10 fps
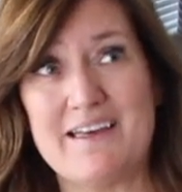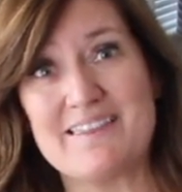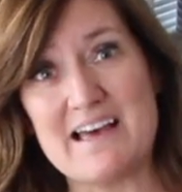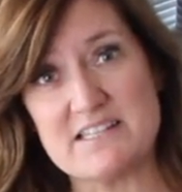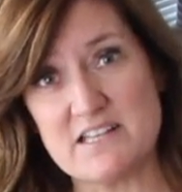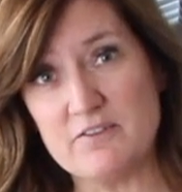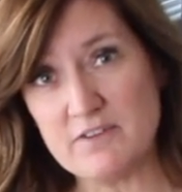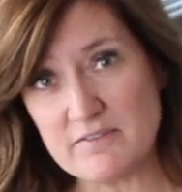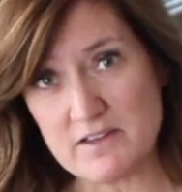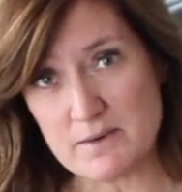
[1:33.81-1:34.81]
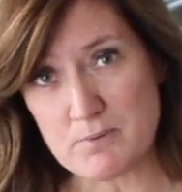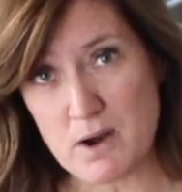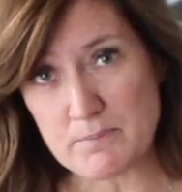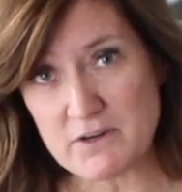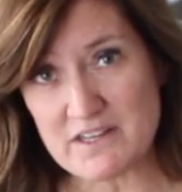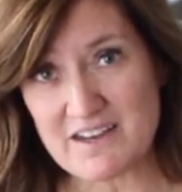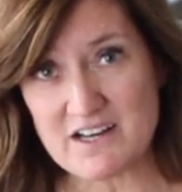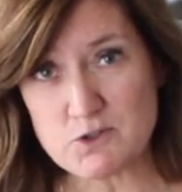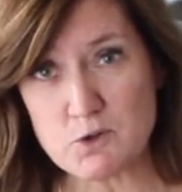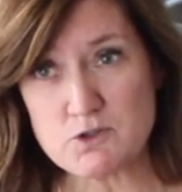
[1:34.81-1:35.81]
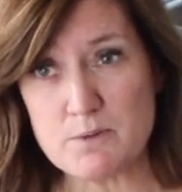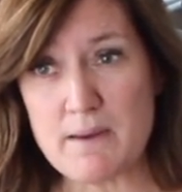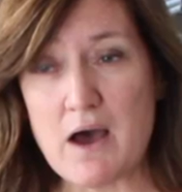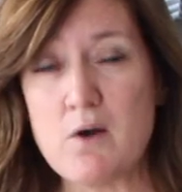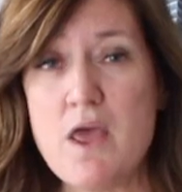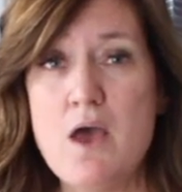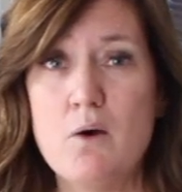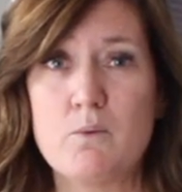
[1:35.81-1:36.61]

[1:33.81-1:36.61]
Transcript: like that self-leveling property that I told you about,